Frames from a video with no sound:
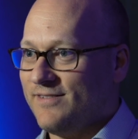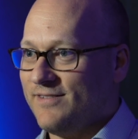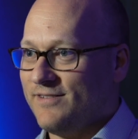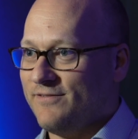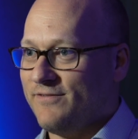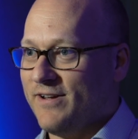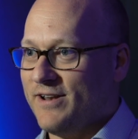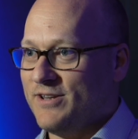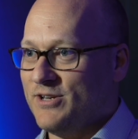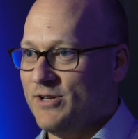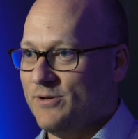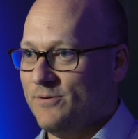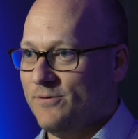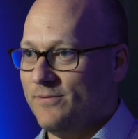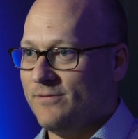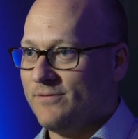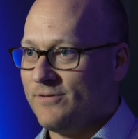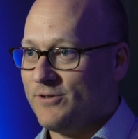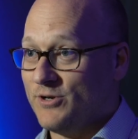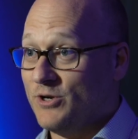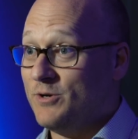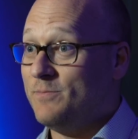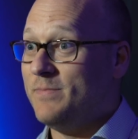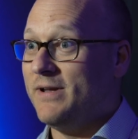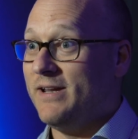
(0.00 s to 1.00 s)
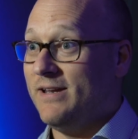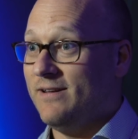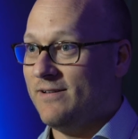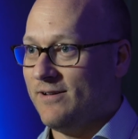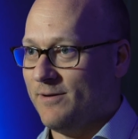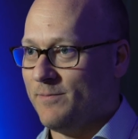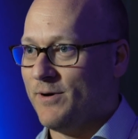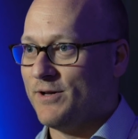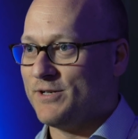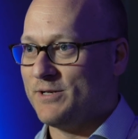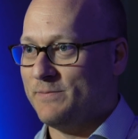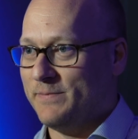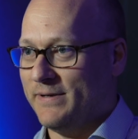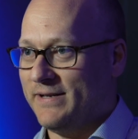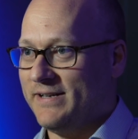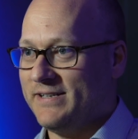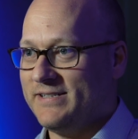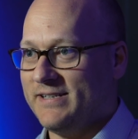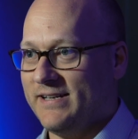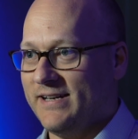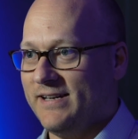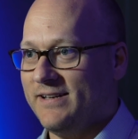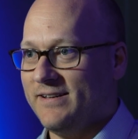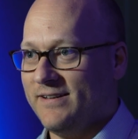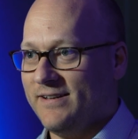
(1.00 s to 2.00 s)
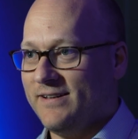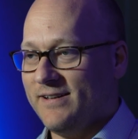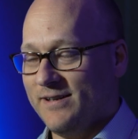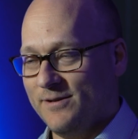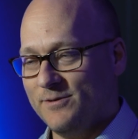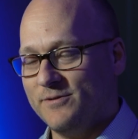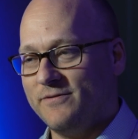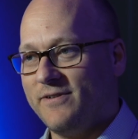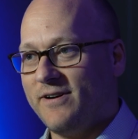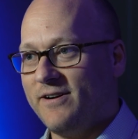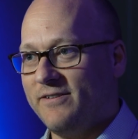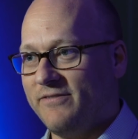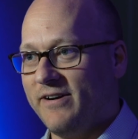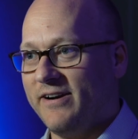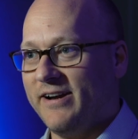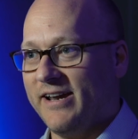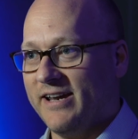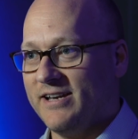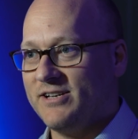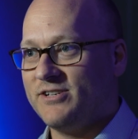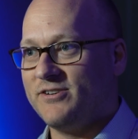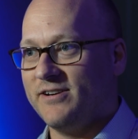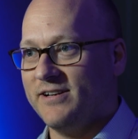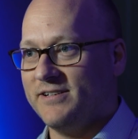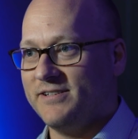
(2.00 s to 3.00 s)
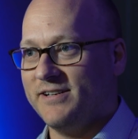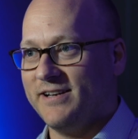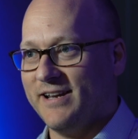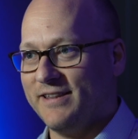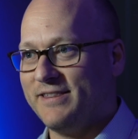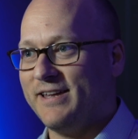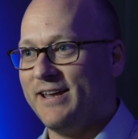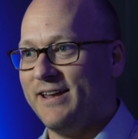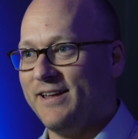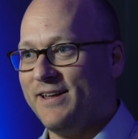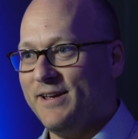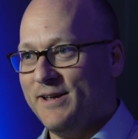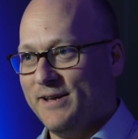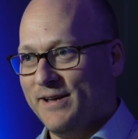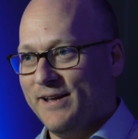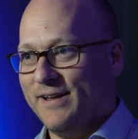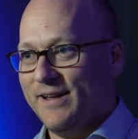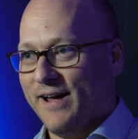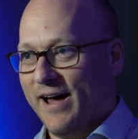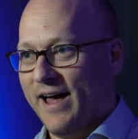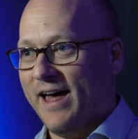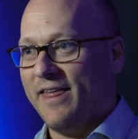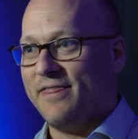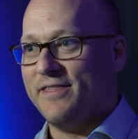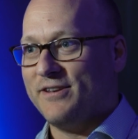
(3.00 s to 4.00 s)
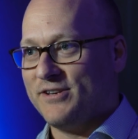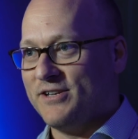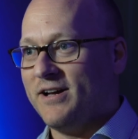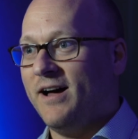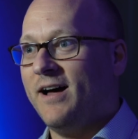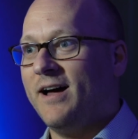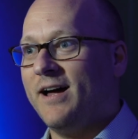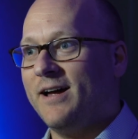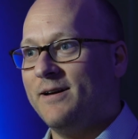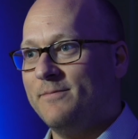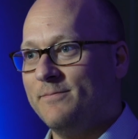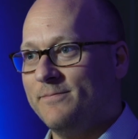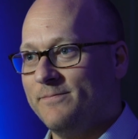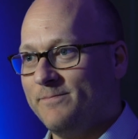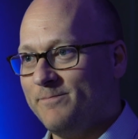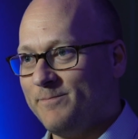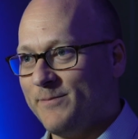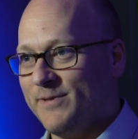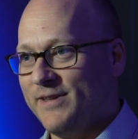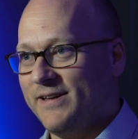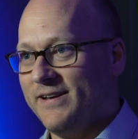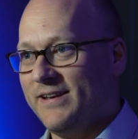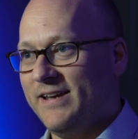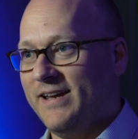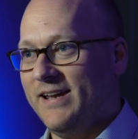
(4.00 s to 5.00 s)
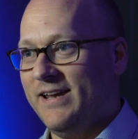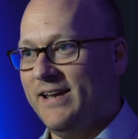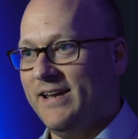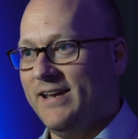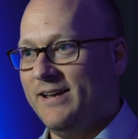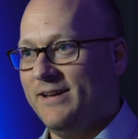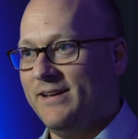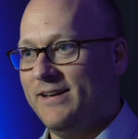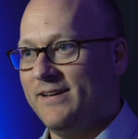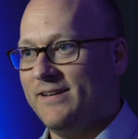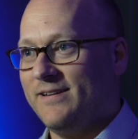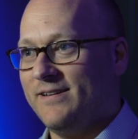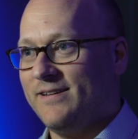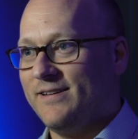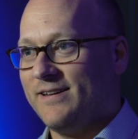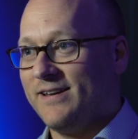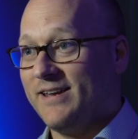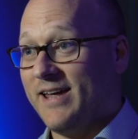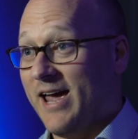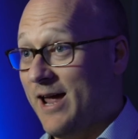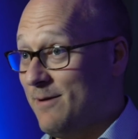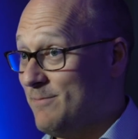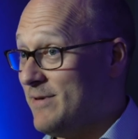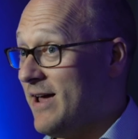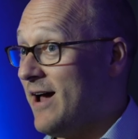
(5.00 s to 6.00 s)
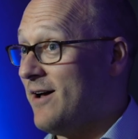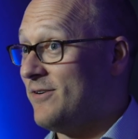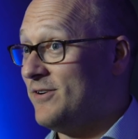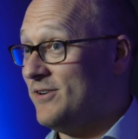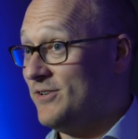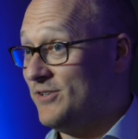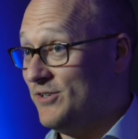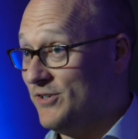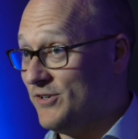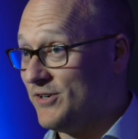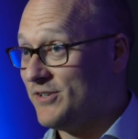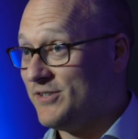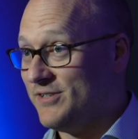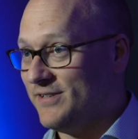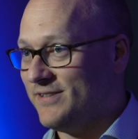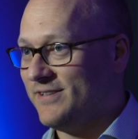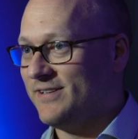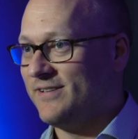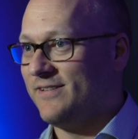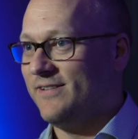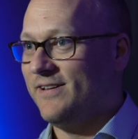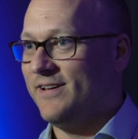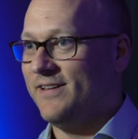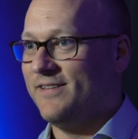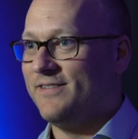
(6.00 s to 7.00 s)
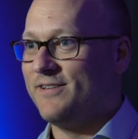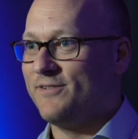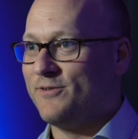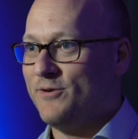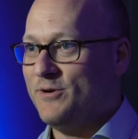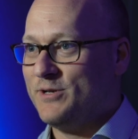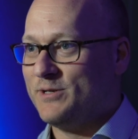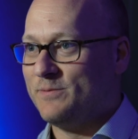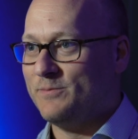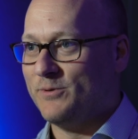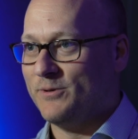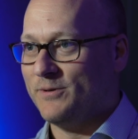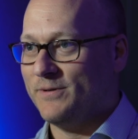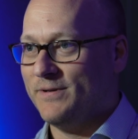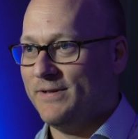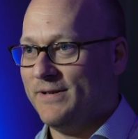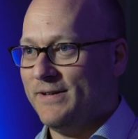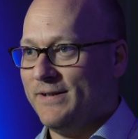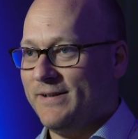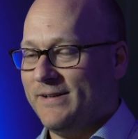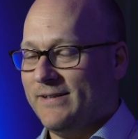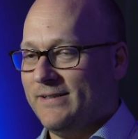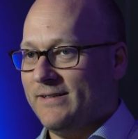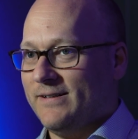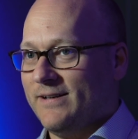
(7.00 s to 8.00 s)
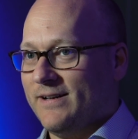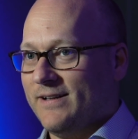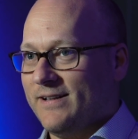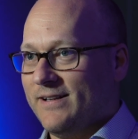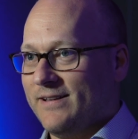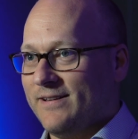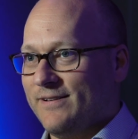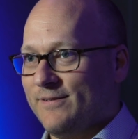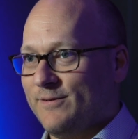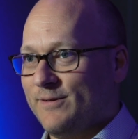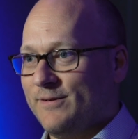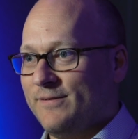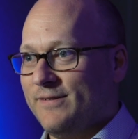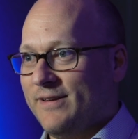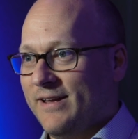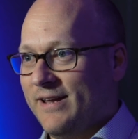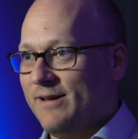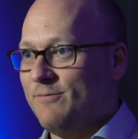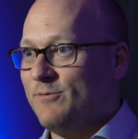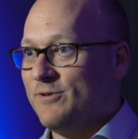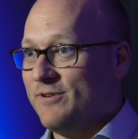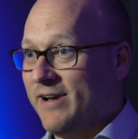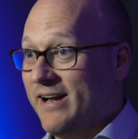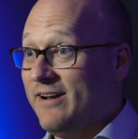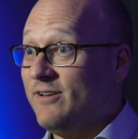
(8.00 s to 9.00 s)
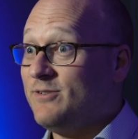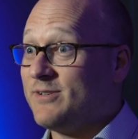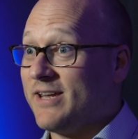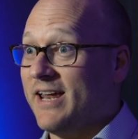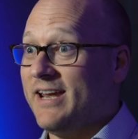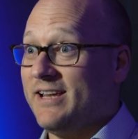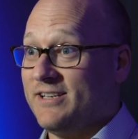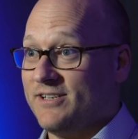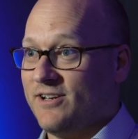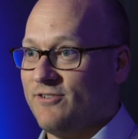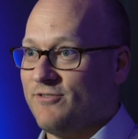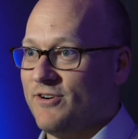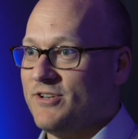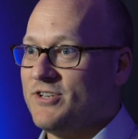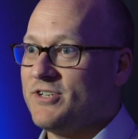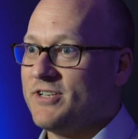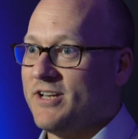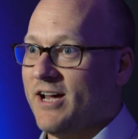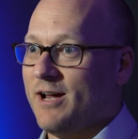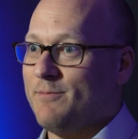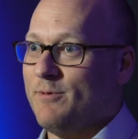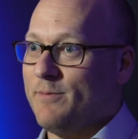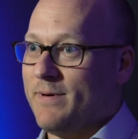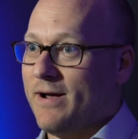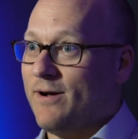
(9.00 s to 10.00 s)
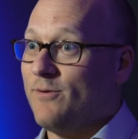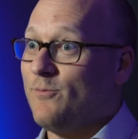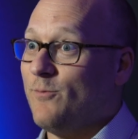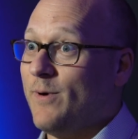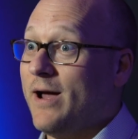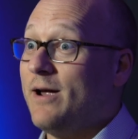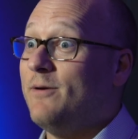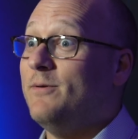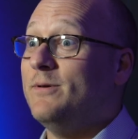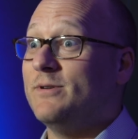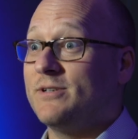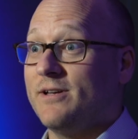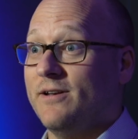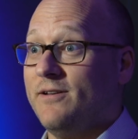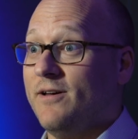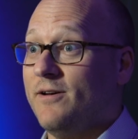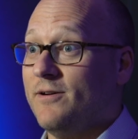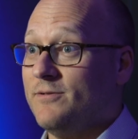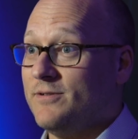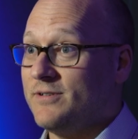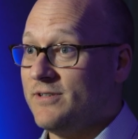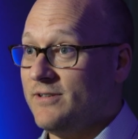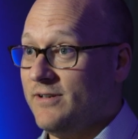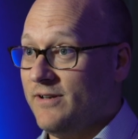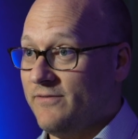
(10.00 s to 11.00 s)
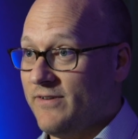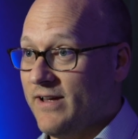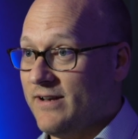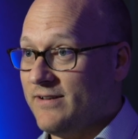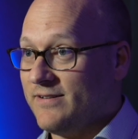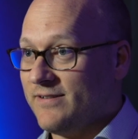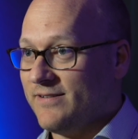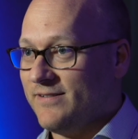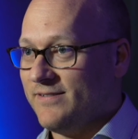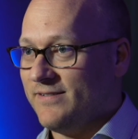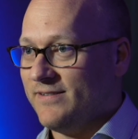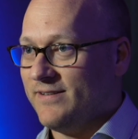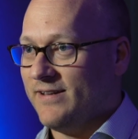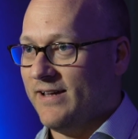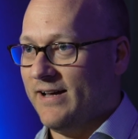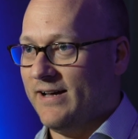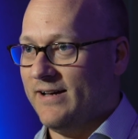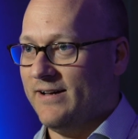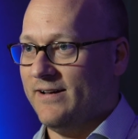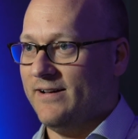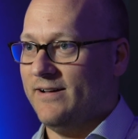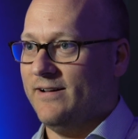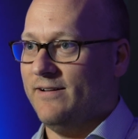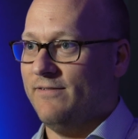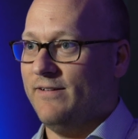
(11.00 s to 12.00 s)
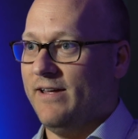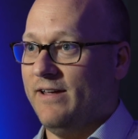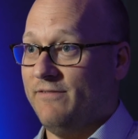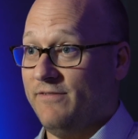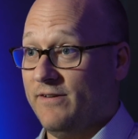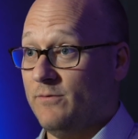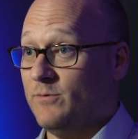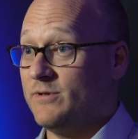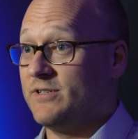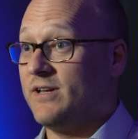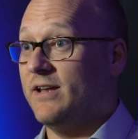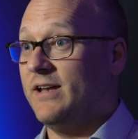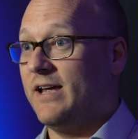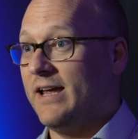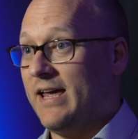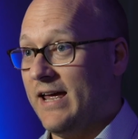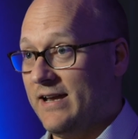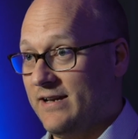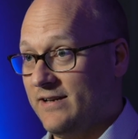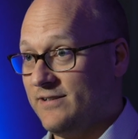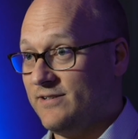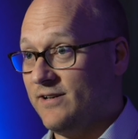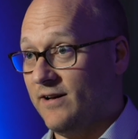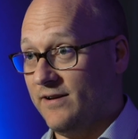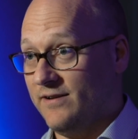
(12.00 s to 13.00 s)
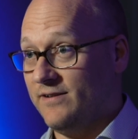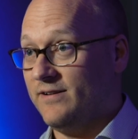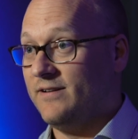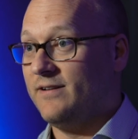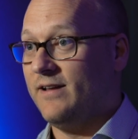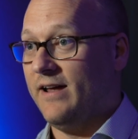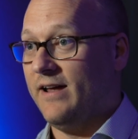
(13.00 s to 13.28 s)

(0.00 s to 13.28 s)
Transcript: the venue could be a possibility, he was very, very interested. I think at the time that he came down and looked at the Crucible, it really was getting to crunch time about where he was going to host the event, if he was going to get it done